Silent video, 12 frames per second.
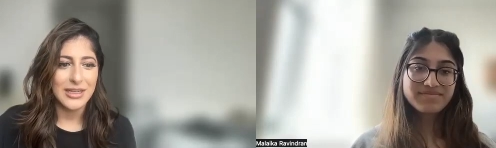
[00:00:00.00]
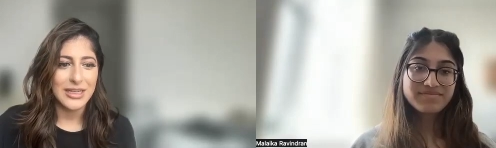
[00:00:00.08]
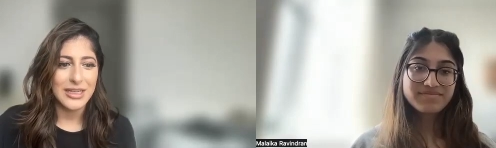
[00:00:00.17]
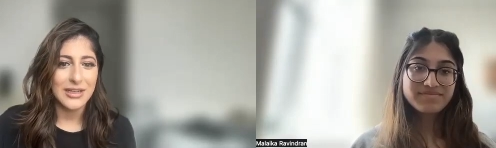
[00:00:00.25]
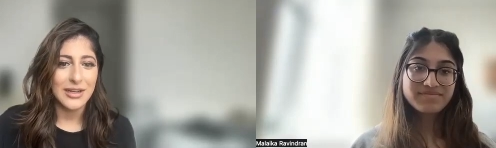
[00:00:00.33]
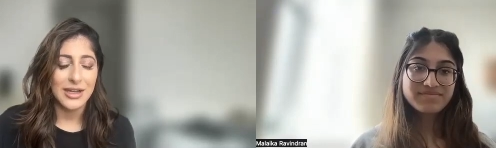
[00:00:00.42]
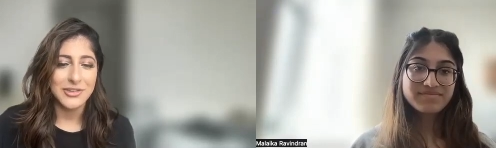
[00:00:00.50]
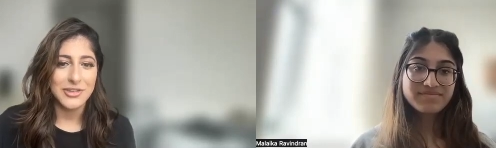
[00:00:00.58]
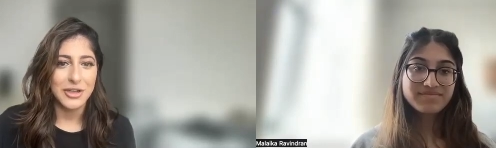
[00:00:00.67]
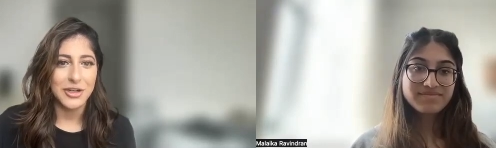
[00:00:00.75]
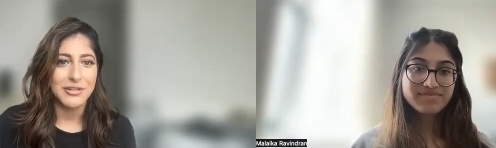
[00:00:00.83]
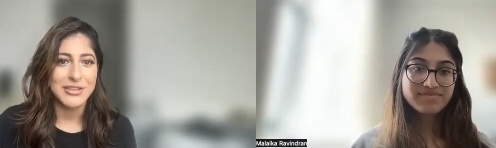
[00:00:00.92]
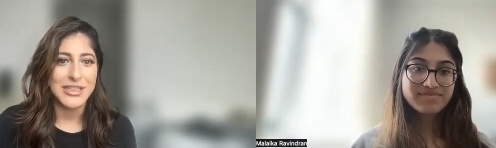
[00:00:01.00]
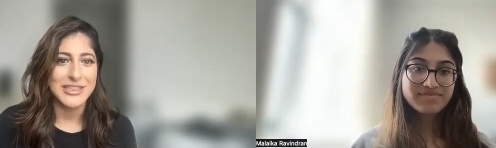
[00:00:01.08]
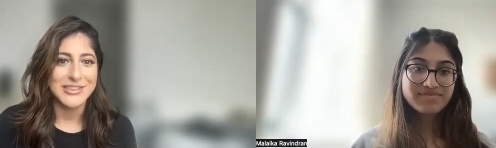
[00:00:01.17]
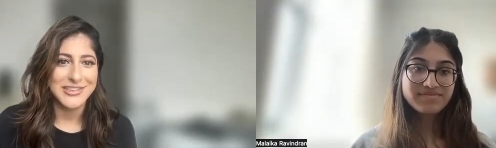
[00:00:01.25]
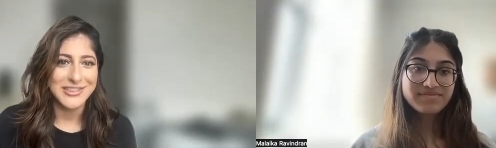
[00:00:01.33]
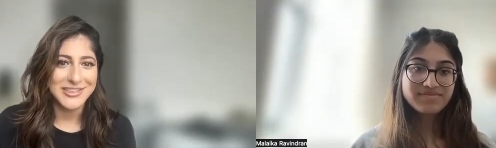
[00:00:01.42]
Speaker 1: cannot share our
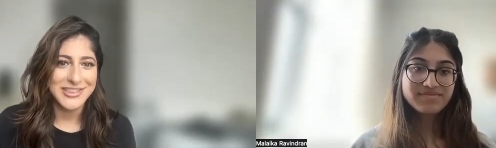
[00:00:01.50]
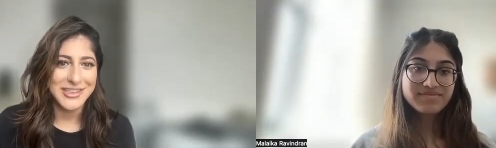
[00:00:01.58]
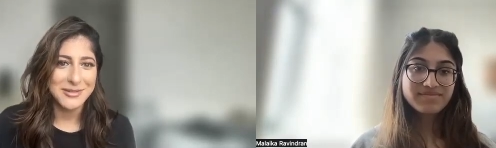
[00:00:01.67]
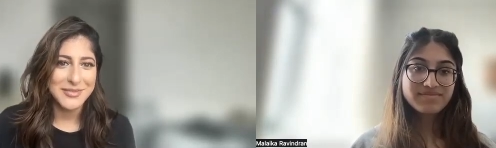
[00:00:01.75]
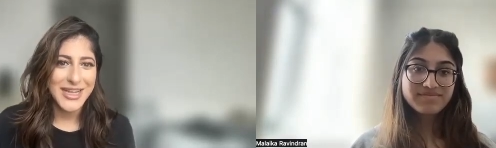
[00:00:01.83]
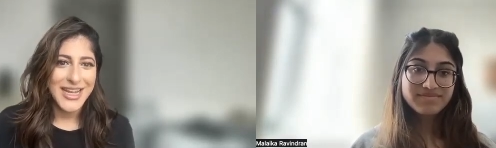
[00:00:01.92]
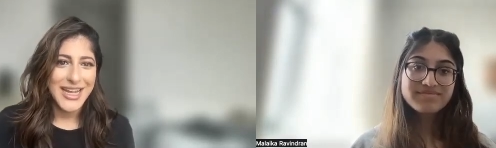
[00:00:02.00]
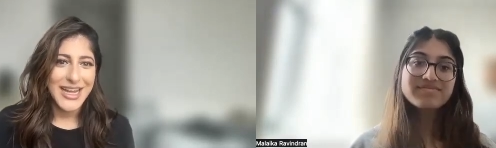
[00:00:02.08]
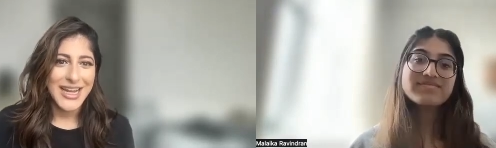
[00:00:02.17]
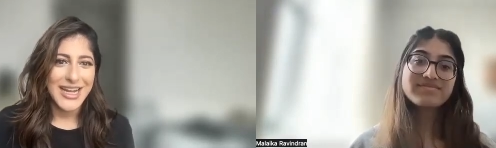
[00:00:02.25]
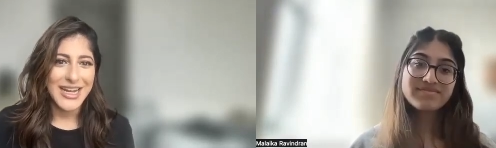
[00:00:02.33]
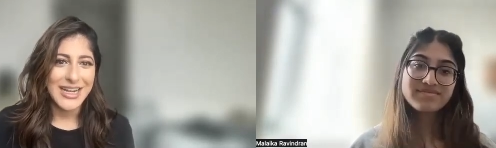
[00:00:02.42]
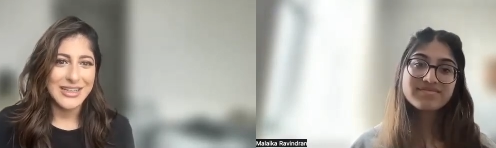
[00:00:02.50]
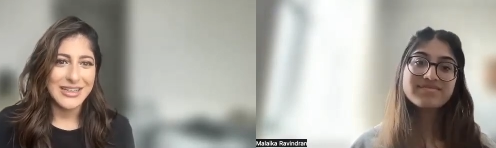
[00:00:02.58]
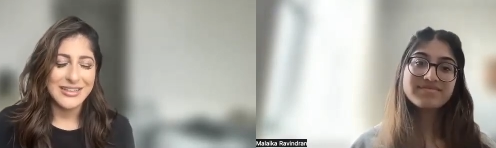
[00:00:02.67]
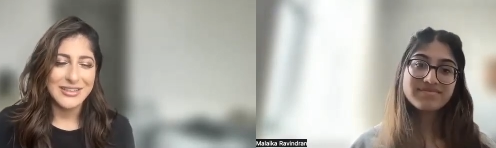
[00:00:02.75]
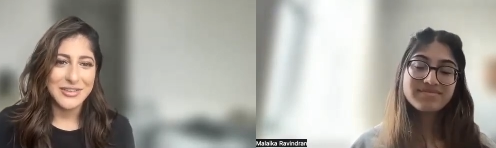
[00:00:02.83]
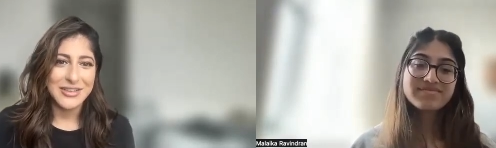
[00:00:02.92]
relationship
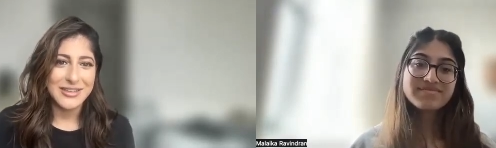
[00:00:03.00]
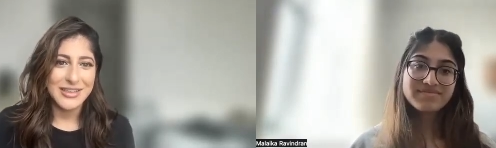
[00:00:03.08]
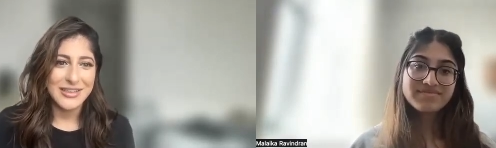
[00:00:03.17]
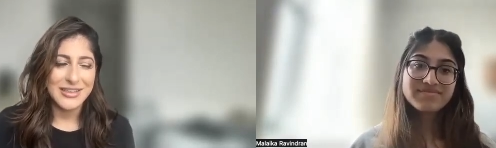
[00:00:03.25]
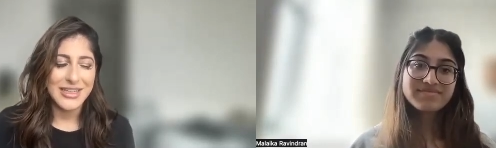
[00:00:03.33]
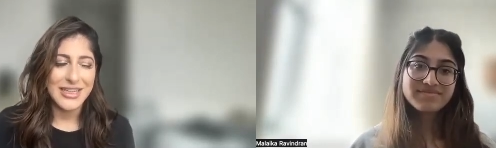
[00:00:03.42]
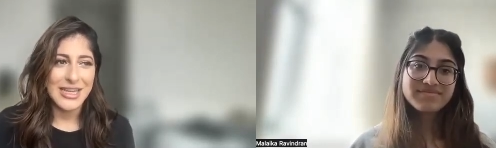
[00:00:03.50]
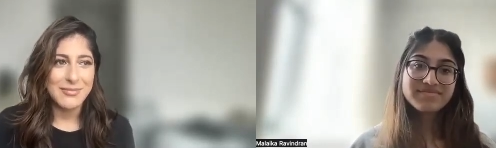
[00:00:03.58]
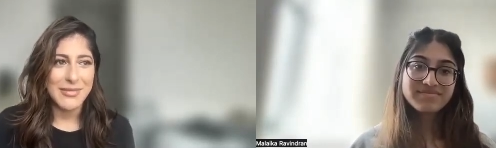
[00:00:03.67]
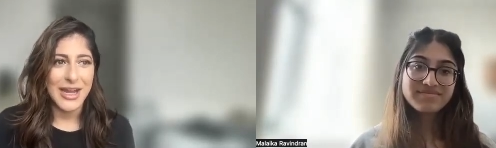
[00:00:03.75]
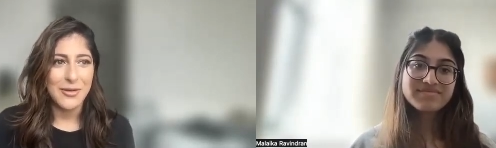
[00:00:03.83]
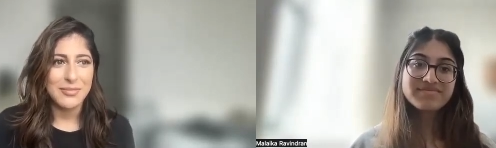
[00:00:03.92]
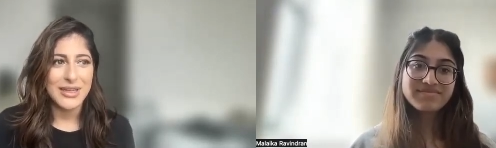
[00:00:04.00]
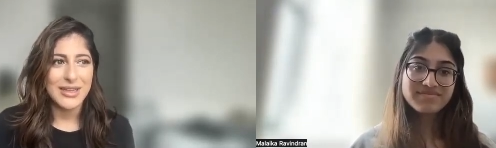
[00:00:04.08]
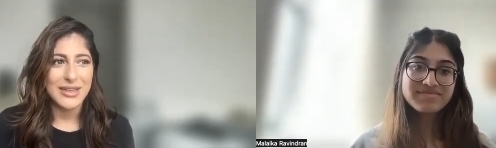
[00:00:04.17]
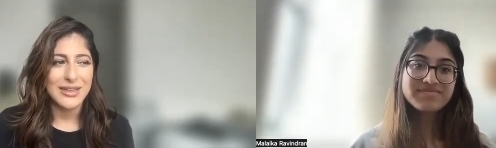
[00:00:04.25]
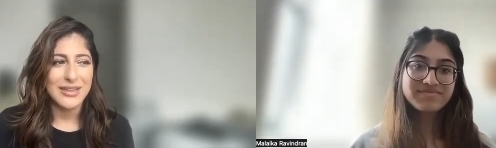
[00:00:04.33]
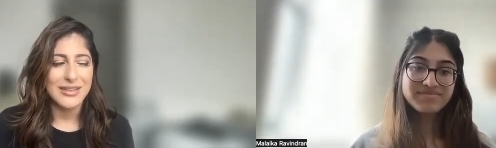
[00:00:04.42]
until the season came out,
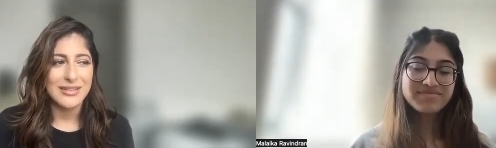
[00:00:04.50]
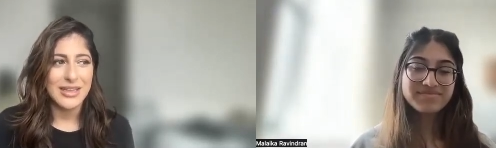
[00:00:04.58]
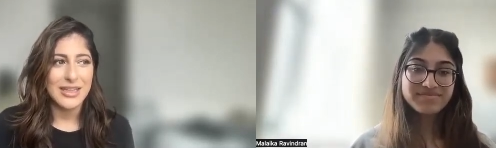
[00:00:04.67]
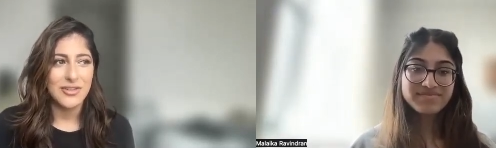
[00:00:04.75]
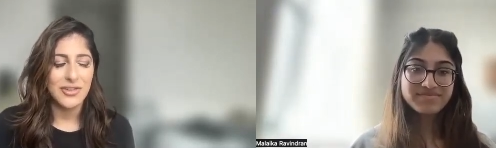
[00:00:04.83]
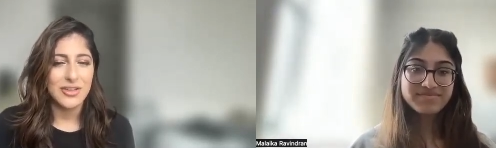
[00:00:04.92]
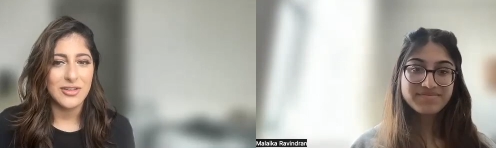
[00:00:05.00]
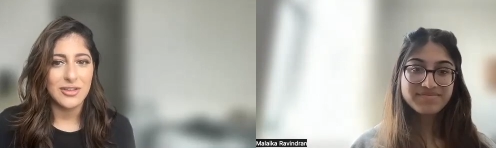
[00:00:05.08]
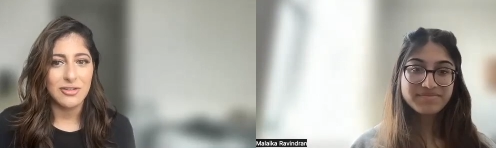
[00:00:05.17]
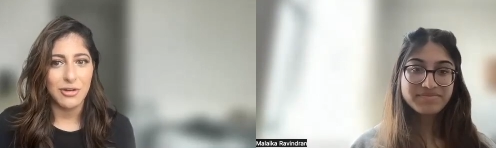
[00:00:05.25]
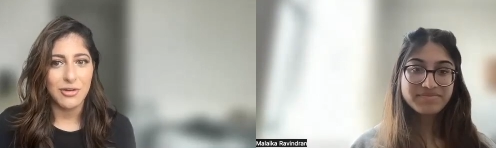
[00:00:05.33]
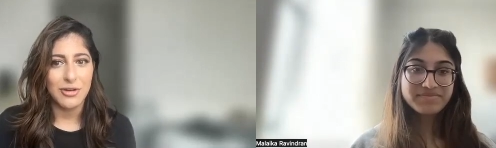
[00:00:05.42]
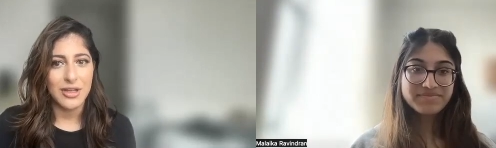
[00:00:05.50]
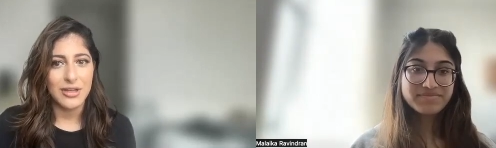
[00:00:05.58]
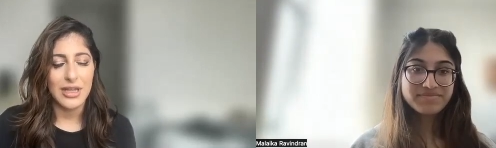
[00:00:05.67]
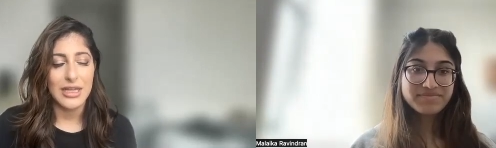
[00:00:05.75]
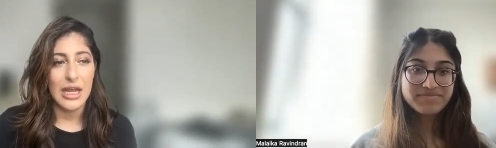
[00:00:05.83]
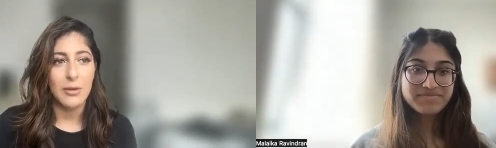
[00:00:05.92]
because it's just
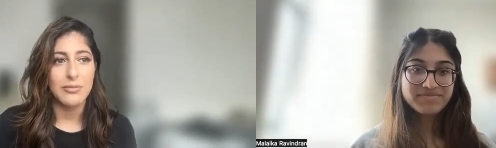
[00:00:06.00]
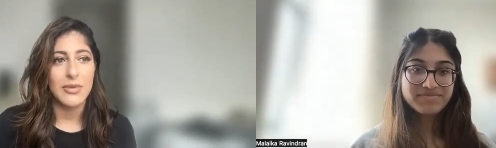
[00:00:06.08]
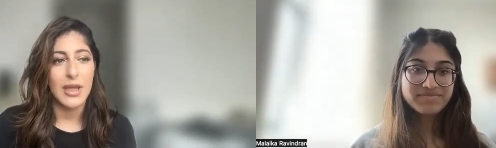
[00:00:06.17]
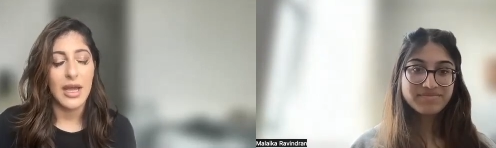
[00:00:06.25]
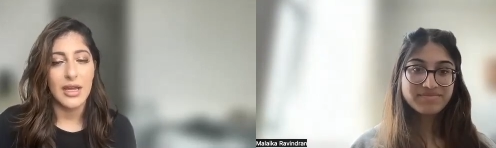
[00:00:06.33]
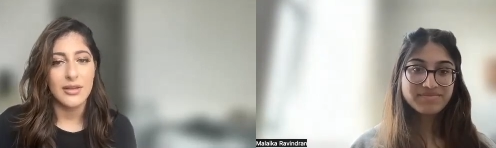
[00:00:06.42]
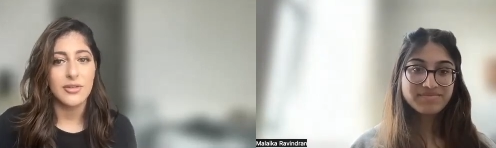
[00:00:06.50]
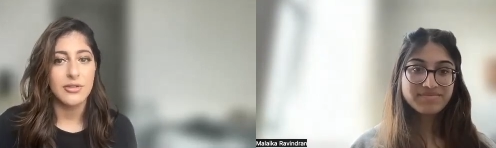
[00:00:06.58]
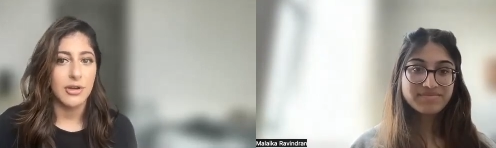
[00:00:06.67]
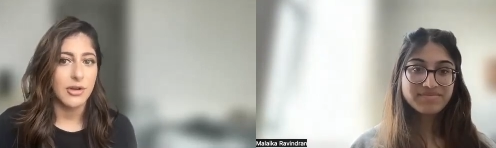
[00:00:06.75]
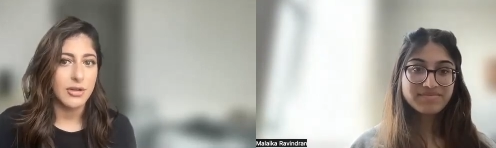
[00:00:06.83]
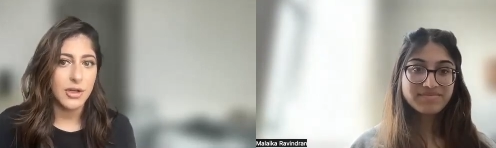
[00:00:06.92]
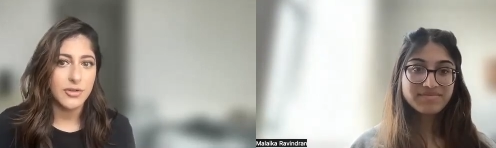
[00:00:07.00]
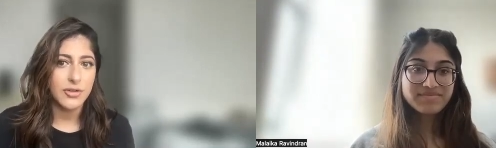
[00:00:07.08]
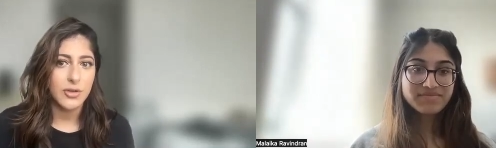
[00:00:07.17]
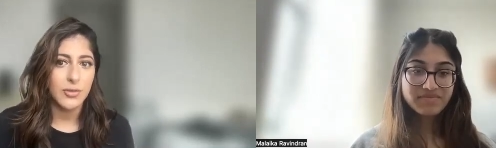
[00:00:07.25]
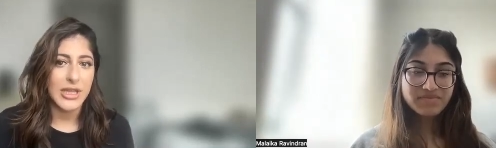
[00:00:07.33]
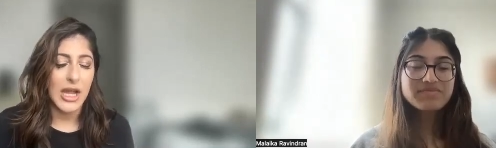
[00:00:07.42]
helped us grow
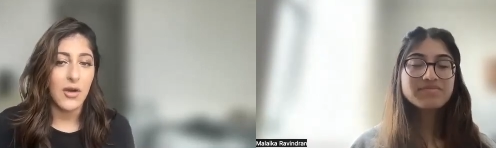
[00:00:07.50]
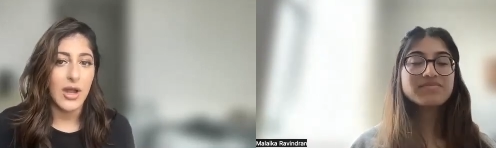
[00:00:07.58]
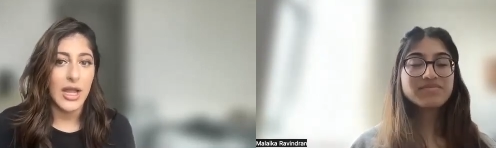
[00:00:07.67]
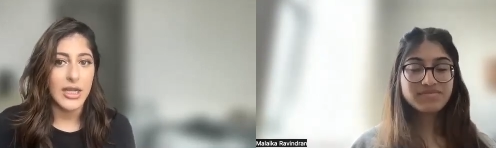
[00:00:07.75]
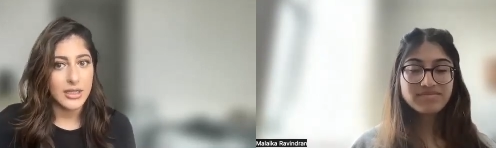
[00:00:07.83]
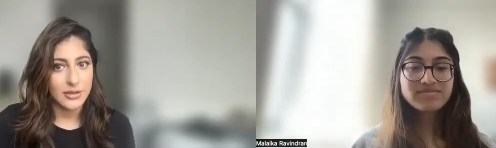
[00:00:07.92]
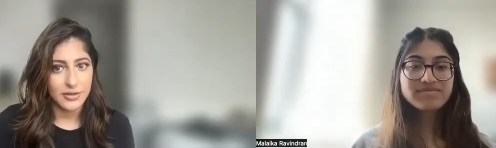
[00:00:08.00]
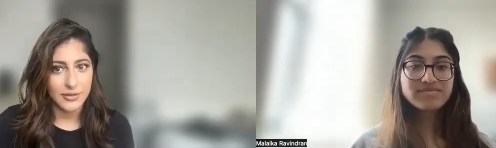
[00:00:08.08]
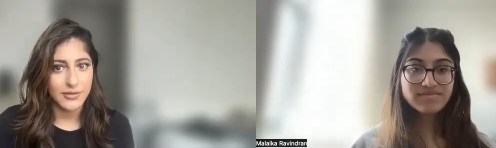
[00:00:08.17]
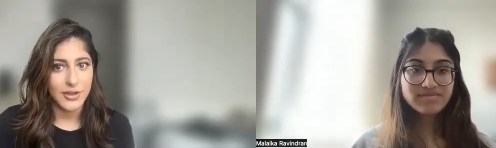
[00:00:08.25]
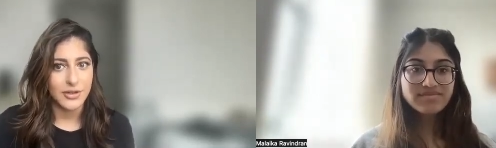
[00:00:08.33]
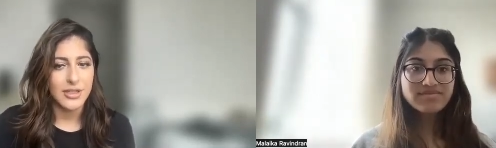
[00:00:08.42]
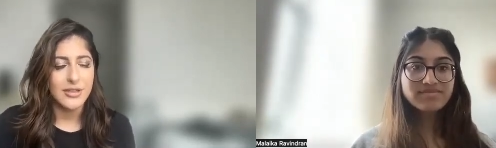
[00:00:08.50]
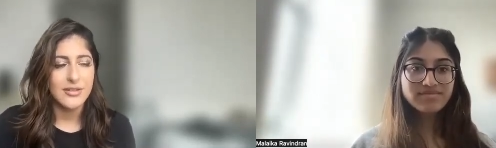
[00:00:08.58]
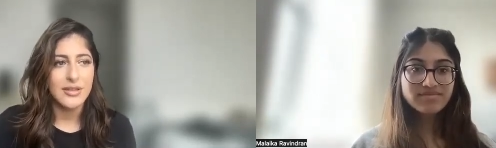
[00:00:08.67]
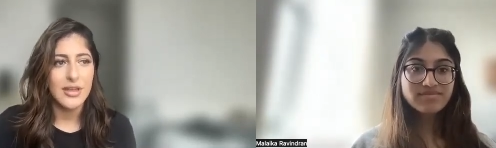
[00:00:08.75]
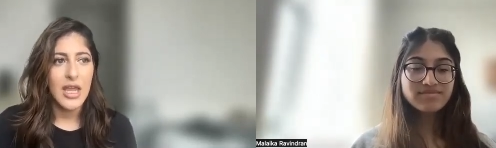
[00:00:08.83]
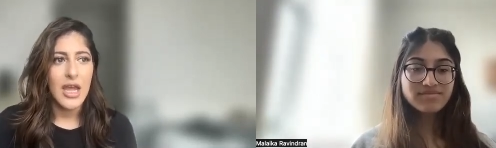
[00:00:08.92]
closer without any interference.